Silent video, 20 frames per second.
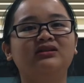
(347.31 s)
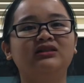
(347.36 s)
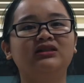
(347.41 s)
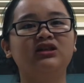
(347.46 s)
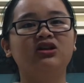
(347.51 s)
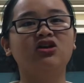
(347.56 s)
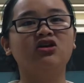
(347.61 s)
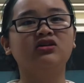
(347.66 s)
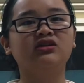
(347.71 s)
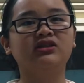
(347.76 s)

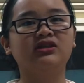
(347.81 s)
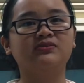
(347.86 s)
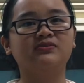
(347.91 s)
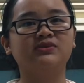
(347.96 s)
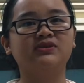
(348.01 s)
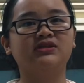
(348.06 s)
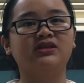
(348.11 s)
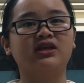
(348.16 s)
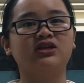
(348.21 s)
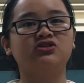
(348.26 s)
A
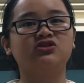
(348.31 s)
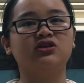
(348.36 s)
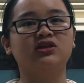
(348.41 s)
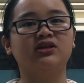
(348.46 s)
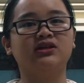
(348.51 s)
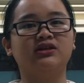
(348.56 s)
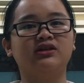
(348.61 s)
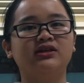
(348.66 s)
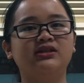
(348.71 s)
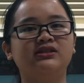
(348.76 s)
long-term
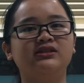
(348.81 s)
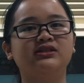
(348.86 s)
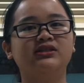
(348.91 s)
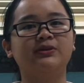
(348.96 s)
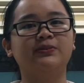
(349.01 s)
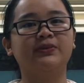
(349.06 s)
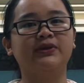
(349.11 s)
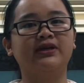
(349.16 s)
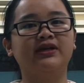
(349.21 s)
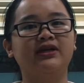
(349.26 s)
scheduler is
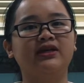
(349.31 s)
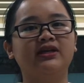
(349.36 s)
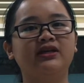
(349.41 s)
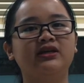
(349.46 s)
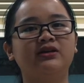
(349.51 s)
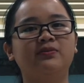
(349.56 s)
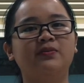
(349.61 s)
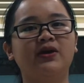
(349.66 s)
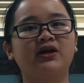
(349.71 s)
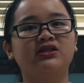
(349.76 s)
typically
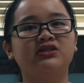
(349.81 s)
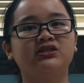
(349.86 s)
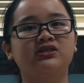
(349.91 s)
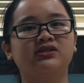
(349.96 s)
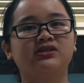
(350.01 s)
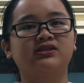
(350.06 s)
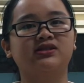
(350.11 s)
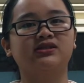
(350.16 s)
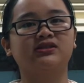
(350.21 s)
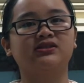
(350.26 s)
a batch
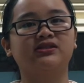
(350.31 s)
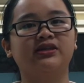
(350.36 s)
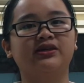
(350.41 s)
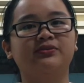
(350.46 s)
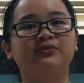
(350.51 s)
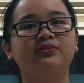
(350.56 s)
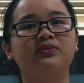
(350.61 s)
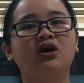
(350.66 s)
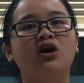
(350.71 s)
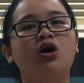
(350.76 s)

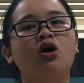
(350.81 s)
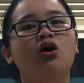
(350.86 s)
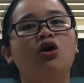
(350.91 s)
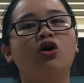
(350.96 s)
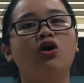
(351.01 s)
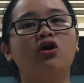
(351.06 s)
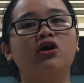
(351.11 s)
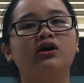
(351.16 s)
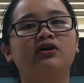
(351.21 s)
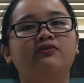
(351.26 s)
system
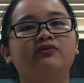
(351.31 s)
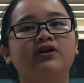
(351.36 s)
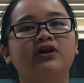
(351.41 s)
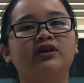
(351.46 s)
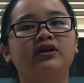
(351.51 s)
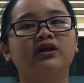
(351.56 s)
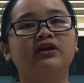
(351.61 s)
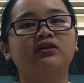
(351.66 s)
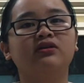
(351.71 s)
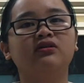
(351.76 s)
or a
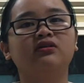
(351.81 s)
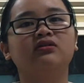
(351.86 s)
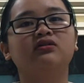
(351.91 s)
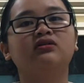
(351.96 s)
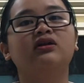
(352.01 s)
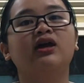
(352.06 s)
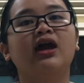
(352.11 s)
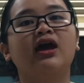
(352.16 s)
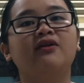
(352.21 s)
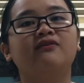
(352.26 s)
very
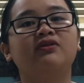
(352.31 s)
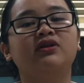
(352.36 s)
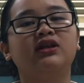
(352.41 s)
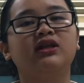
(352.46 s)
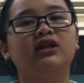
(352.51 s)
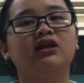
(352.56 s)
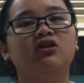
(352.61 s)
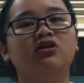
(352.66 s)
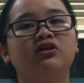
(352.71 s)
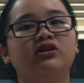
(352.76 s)

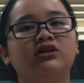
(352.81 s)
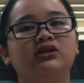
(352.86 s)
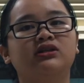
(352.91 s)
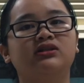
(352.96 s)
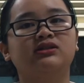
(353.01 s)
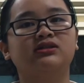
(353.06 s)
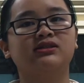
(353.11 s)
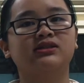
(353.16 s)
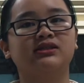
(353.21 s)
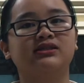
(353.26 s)
heavily loaded
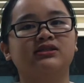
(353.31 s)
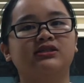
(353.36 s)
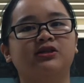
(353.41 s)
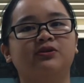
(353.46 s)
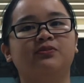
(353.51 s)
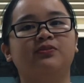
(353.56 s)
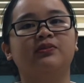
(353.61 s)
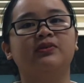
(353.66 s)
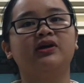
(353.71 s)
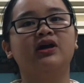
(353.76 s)

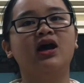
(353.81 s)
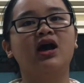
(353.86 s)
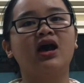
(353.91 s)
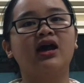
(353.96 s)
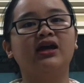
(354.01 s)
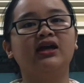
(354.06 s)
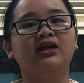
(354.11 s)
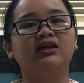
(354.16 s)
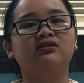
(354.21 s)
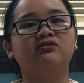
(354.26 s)
system.
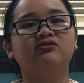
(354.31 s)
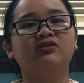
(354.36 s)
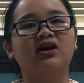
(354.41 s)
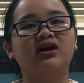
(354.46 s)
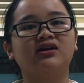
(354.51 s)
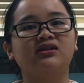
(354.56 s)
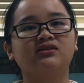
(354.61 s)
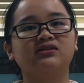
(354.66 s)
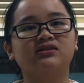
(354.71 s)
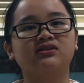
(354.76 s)
It
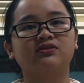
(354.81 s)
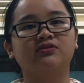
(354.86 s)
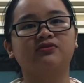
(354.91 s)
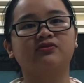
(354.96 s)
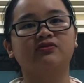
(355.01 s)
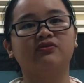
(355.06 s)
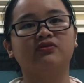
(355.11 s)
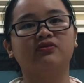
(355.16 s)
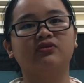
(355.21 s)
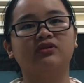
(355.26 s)
runs
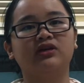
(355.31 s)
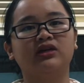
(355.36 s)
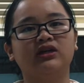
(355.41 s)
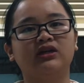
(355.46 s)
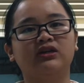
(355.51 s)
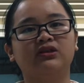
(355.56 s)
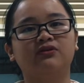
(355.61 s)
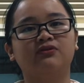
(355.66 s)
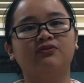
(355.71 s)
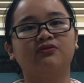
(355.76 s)

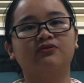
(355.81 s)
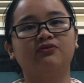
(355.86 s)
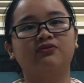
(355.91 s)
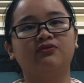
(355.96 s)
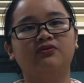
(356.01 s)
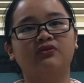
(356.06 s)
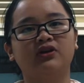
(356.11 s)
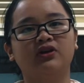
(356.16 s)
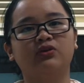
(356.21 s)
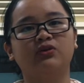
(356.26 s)

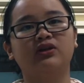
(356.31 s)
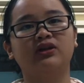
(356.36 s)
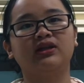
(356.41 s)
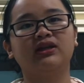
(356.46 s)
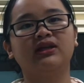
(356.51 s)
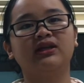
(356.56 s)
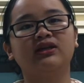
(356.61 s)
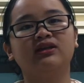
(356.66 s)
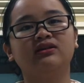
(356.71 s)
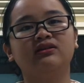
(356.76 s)

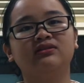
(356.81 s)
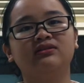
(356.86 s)
infrequently